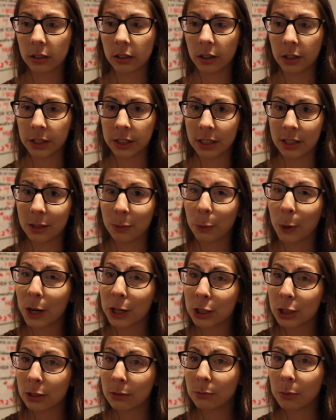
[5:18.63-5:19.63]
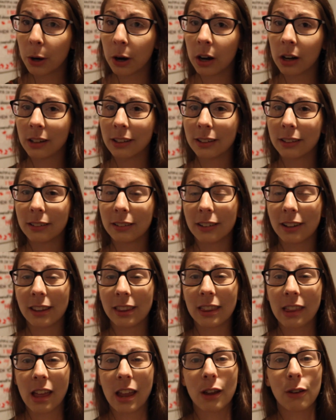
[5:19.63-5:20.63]
On the depression part,
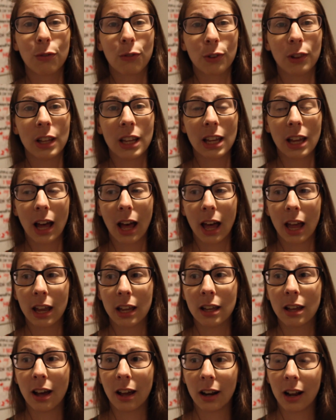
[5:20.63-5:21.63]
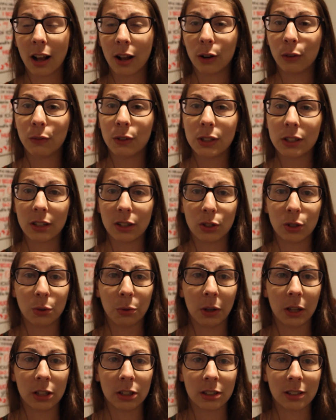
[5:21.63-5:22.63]
thankfully, I got out of a
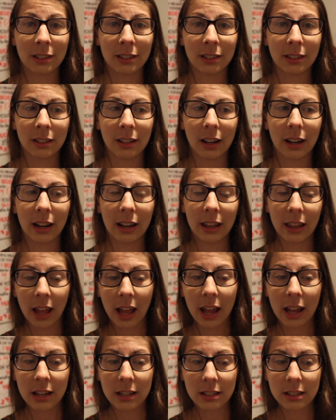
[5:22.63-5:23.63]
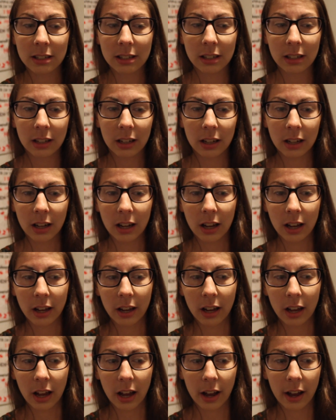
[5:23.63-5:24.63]
situation that
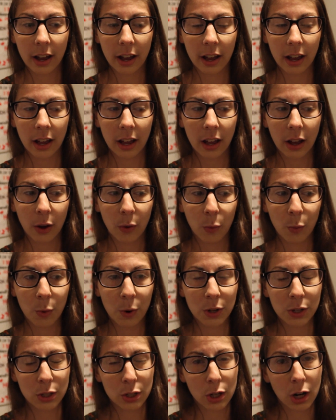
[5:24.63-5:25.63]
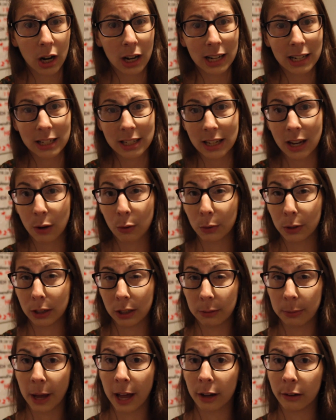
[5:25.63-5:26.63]
was starting to get
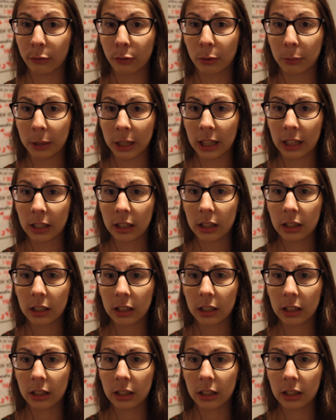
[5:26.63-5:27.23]
really bad for me.